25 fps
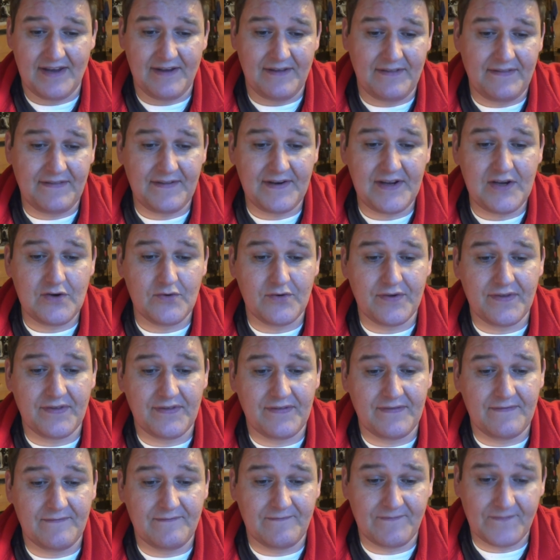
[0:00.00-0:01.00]

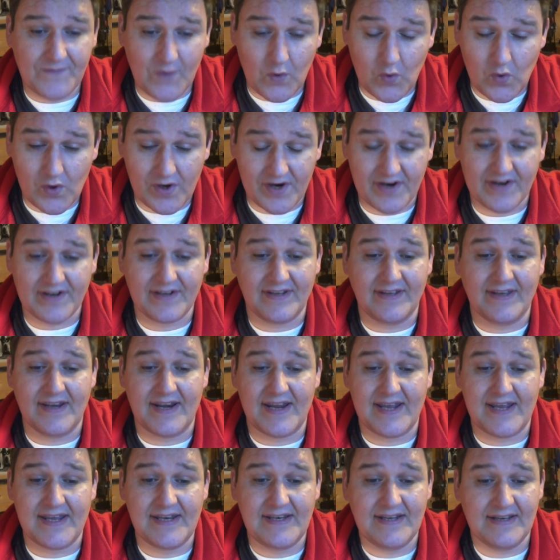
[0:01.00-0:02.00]
304
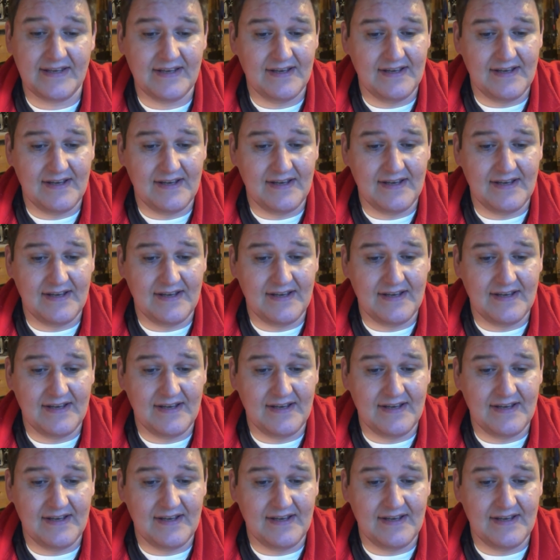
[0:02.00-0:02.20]
grade.